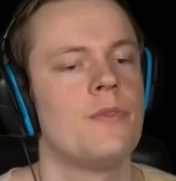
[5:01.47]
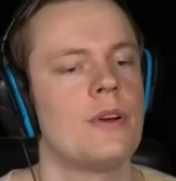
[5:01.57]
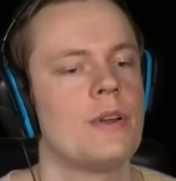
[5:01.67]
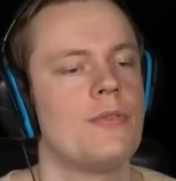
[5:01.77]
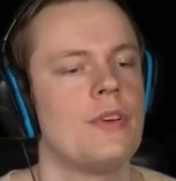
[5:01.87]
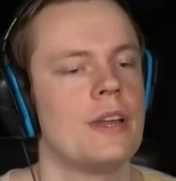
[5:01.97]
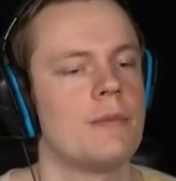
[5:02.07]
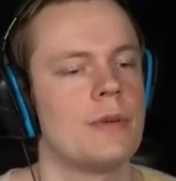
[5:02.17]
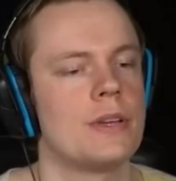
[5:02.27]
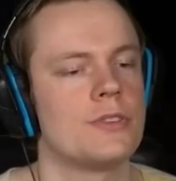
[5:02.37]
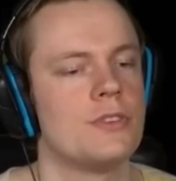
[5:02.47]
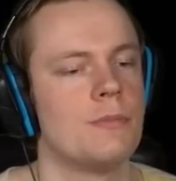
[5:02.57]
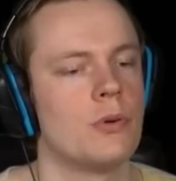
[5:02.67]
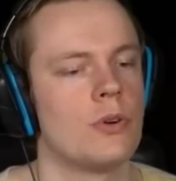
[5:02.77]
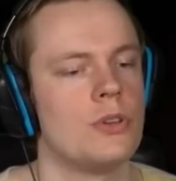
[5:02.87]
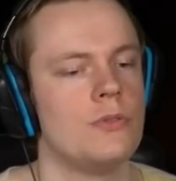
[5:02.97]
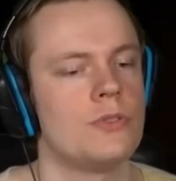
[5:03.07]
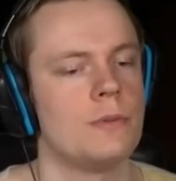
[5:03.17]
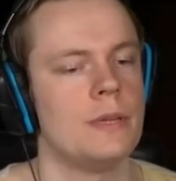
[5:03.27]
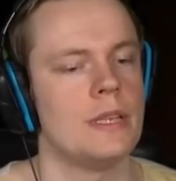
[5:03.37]
very fitting because the board used
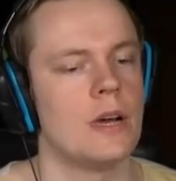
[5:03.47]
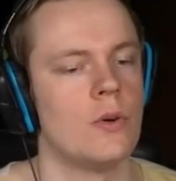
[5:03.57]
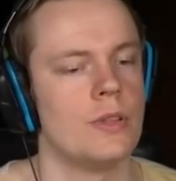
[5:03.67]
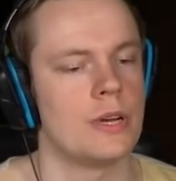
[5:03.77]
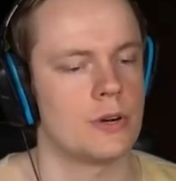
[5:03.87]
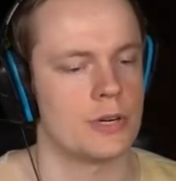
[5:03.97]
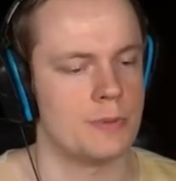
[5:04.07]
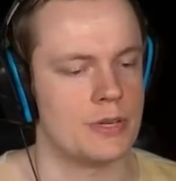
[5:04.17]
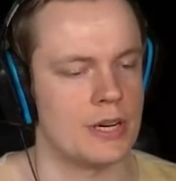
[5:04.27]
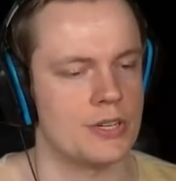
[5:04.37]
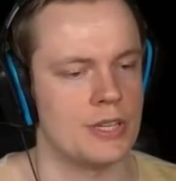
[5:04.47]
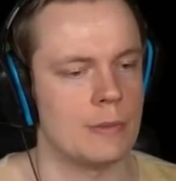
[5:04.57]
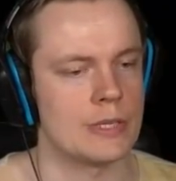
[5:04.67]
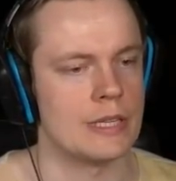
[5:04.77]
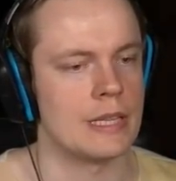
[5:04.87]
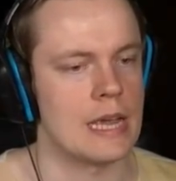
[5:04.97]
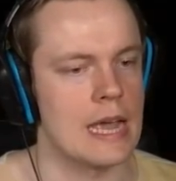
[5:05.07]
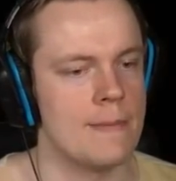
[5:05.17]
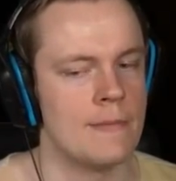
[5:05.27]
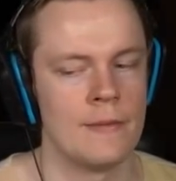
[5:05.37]
to be the only cursed possession that was in the
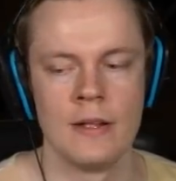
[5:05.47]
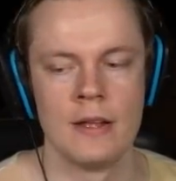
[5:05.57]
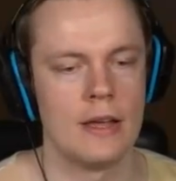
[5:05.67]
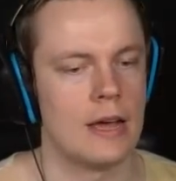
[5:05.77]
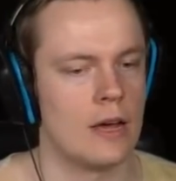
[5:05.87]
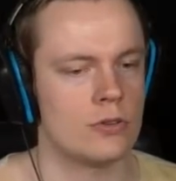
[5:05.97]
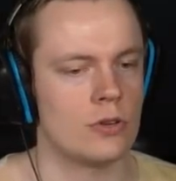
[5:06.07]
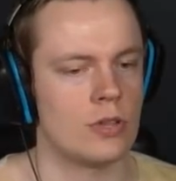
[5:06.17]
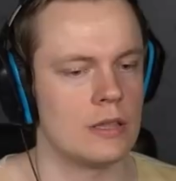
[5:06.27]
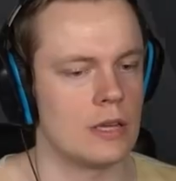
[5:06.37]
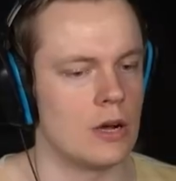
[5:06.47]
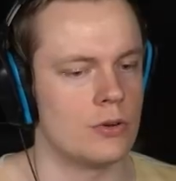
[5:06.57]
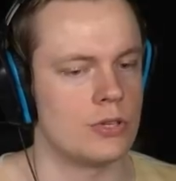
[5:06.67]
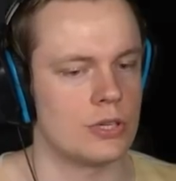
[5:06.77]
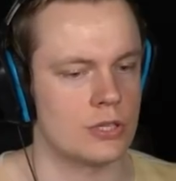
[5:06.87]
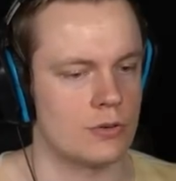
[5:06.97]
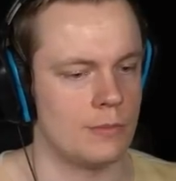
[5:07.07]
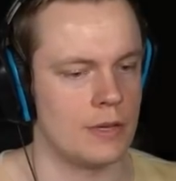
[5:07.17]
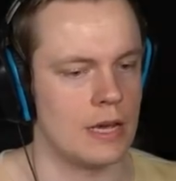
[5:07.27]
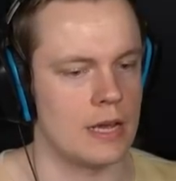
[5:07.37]
game. I also think the ghost is
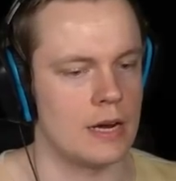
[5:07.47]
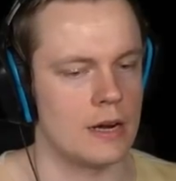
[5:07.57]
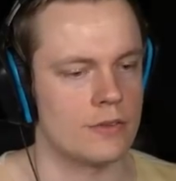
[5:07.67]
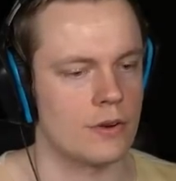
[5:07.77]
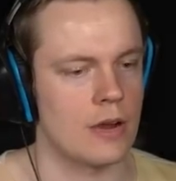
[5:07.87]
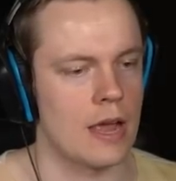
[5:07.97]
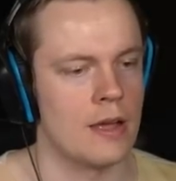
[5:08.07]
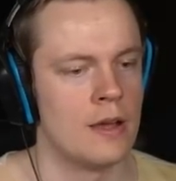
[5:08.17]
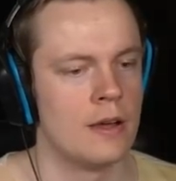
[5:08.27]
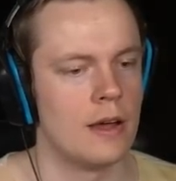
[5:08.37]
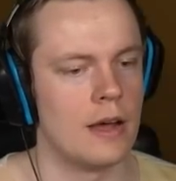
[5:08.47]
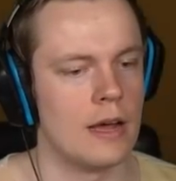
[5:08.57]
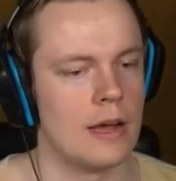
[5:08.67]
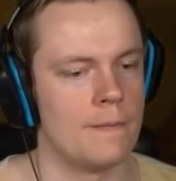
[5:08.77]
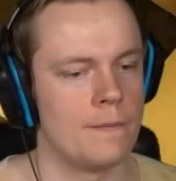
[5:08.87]
extremely... Yeah, here it is. Okay. Uh,